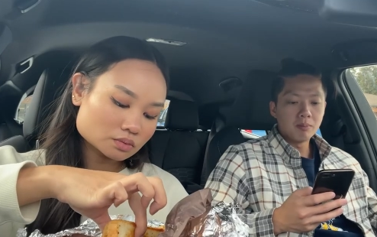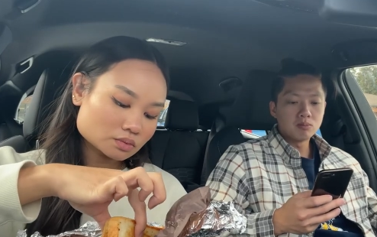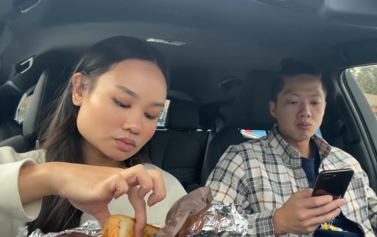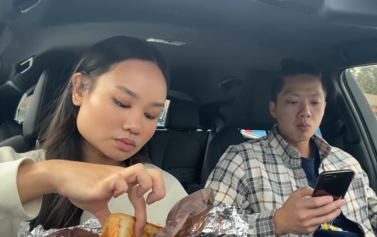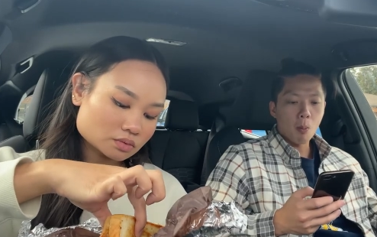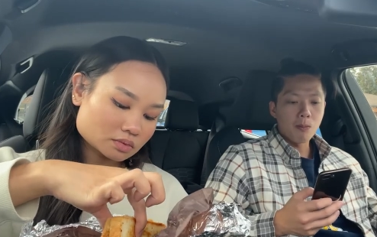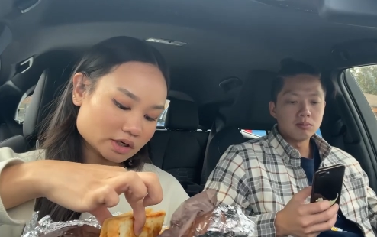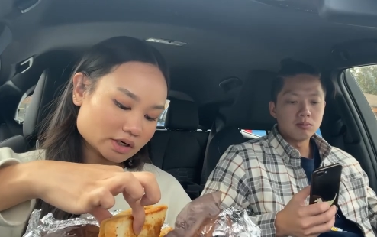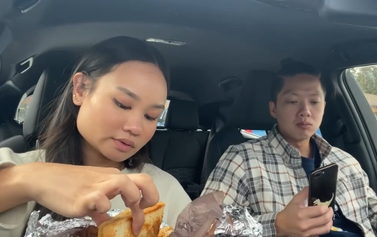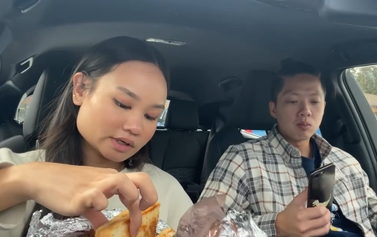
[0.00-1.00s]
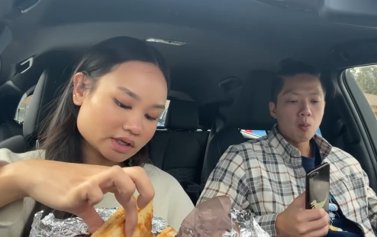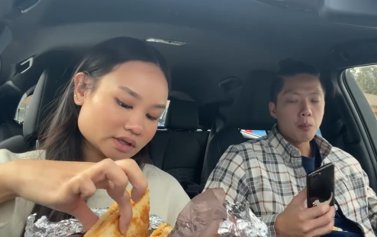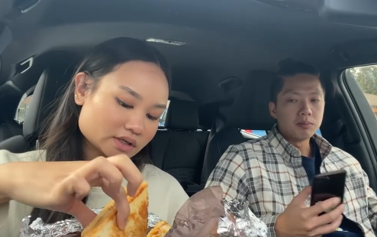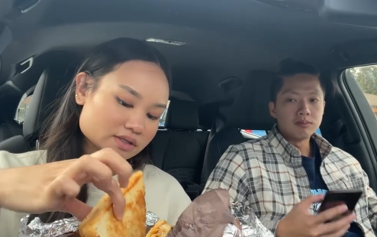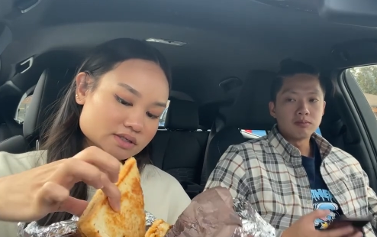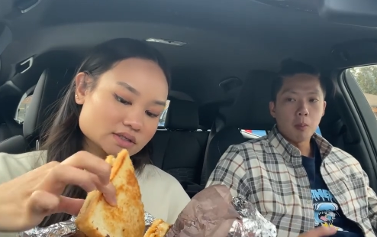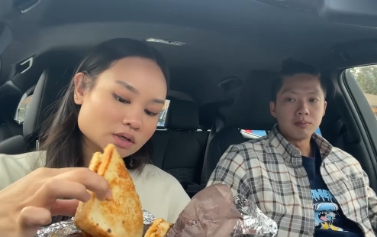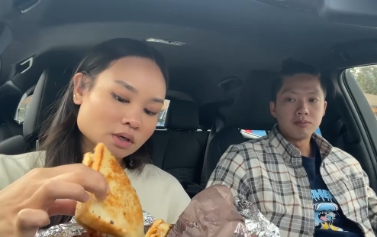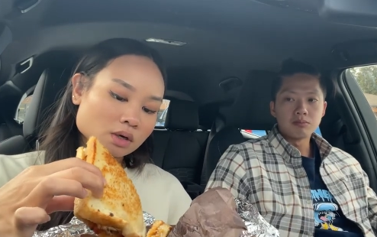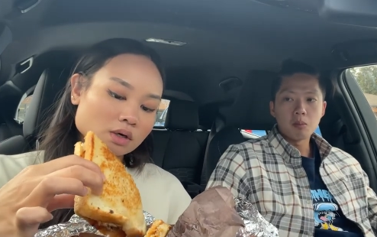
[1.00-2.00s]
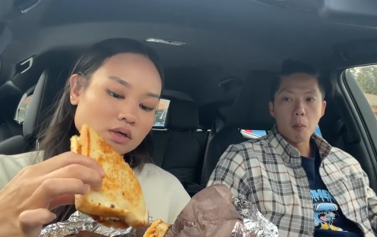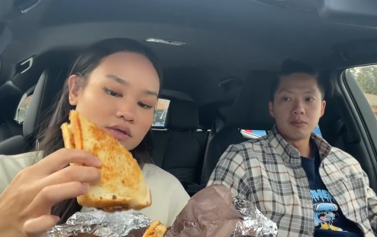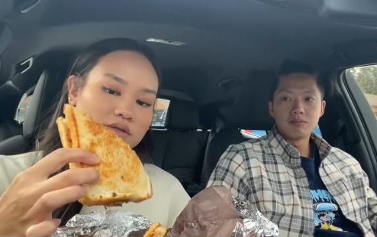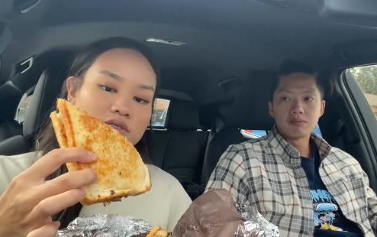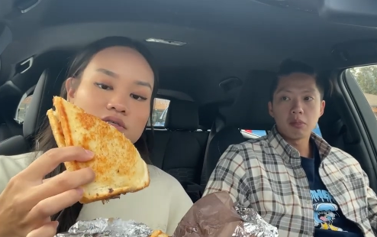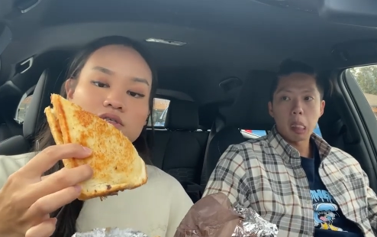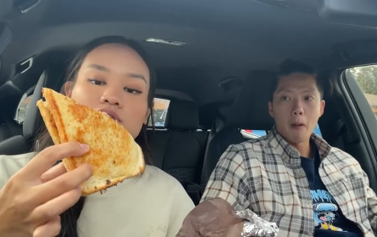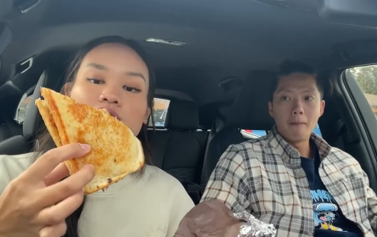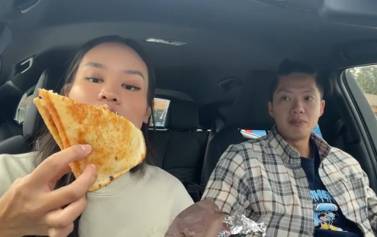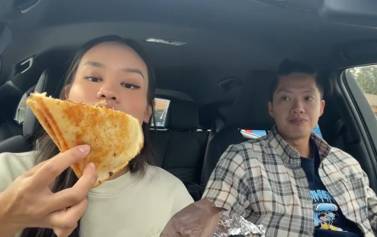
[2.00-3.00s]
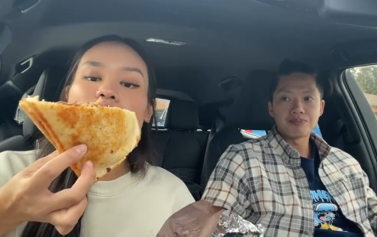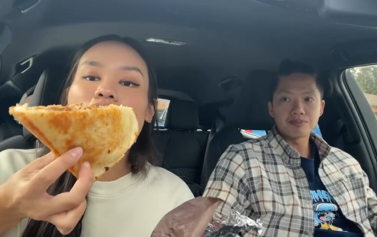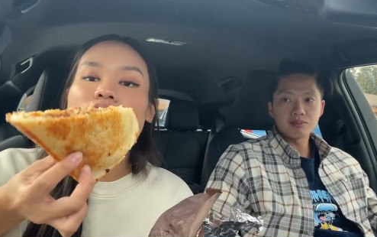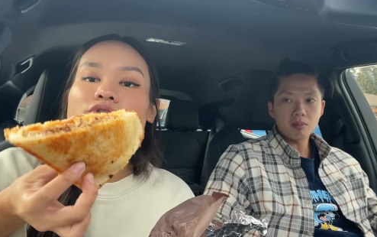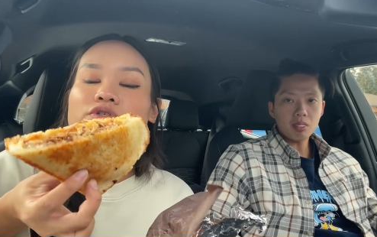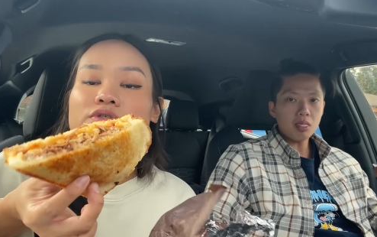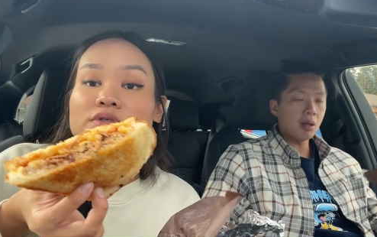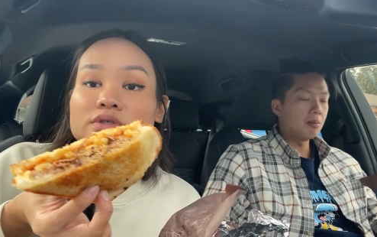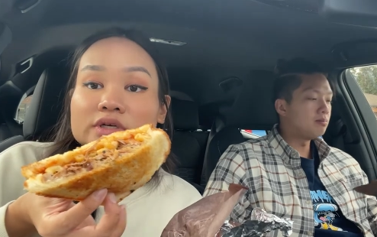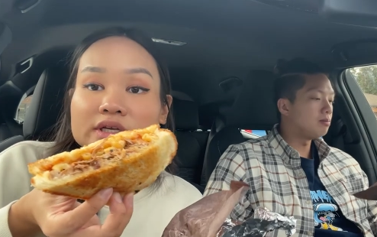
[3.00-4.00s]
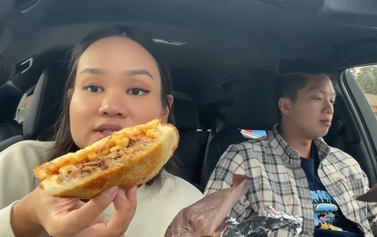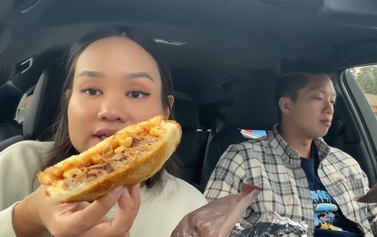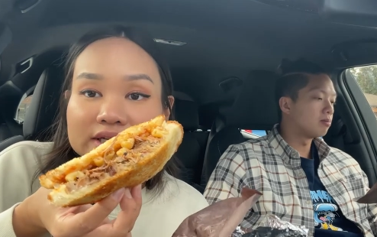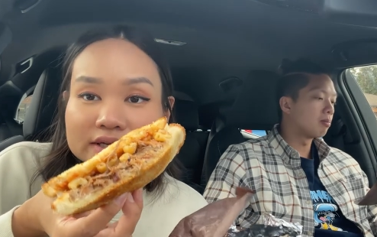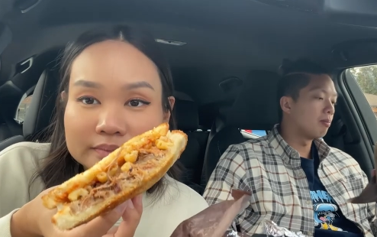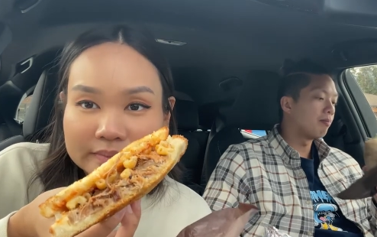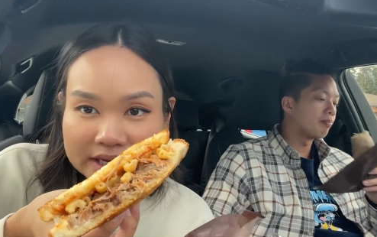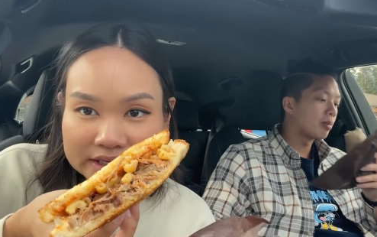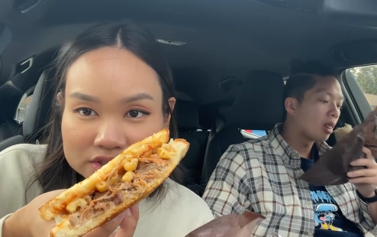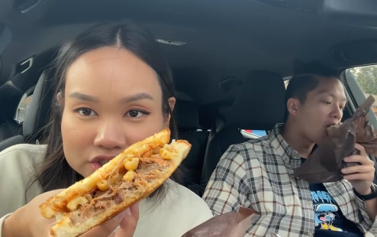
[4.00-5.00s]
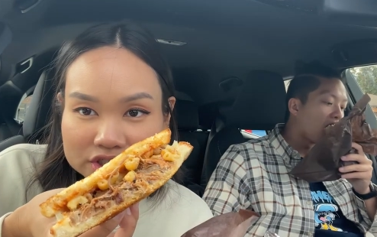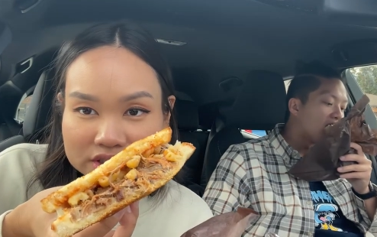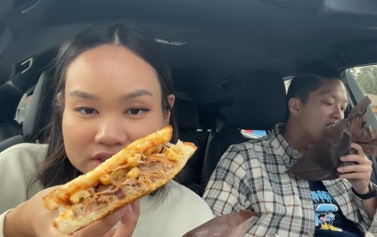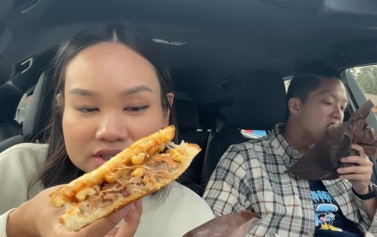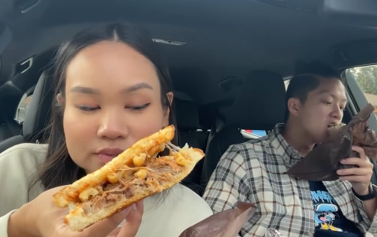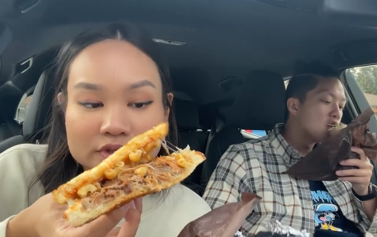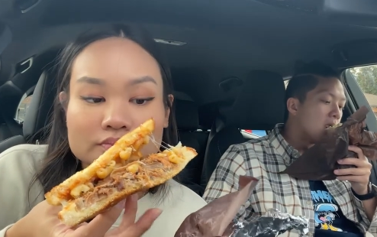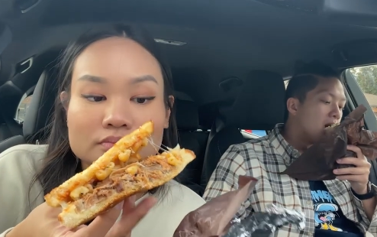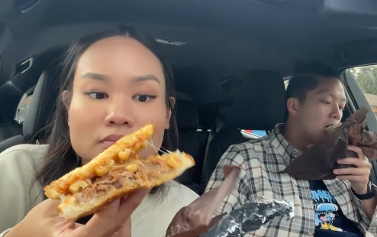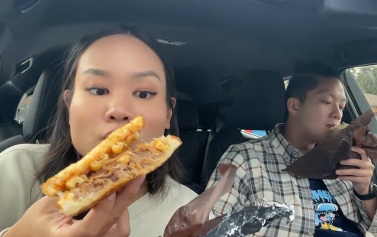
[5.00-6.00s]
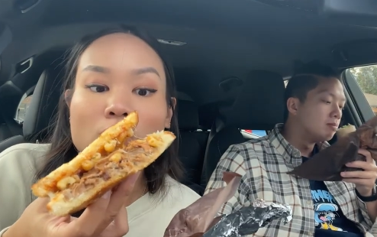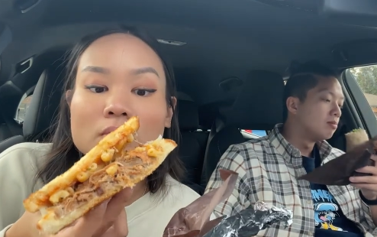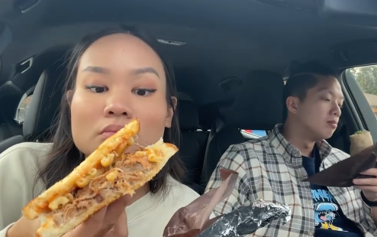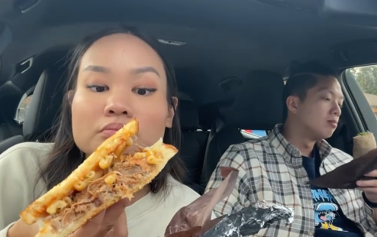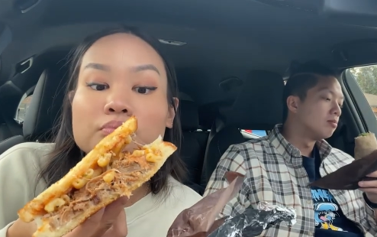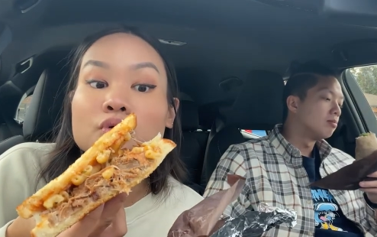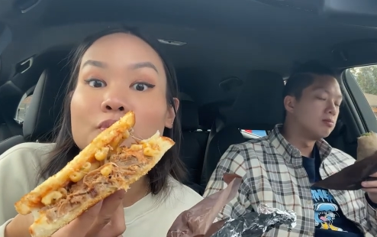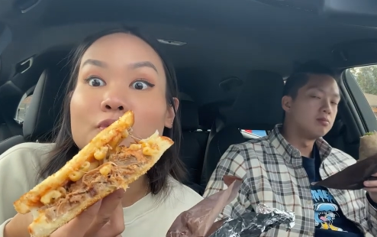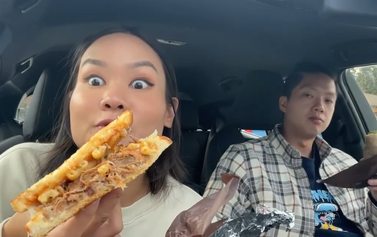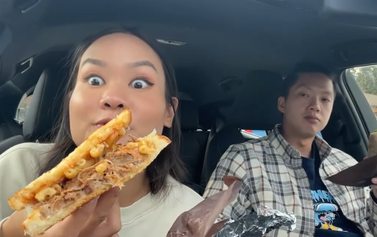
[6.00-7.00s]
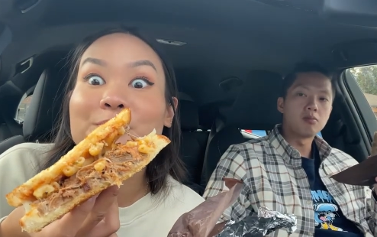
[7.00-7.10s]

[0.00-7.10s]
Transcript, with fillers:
Speaker 1: Ooh, how do I eat this? This is huge. It's like mac and cheese with pulled pork.